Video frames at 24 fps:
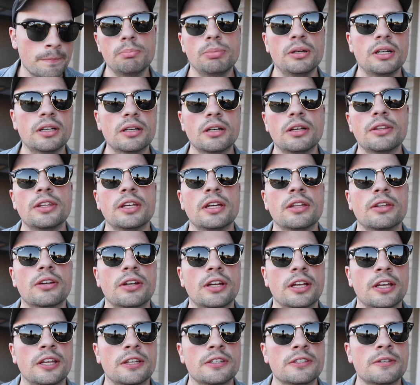But on the other
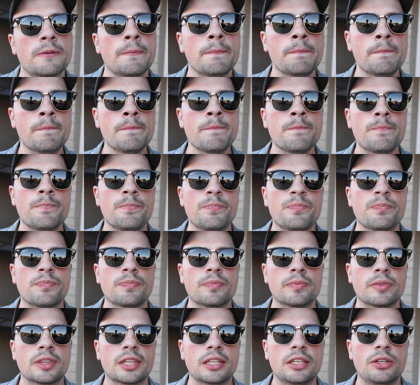hand,
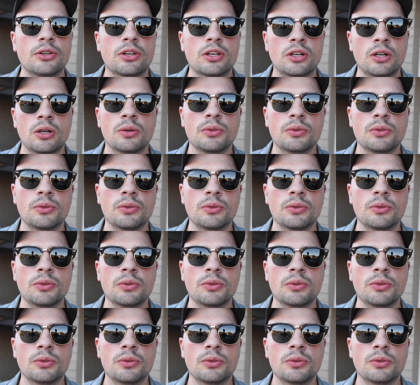you can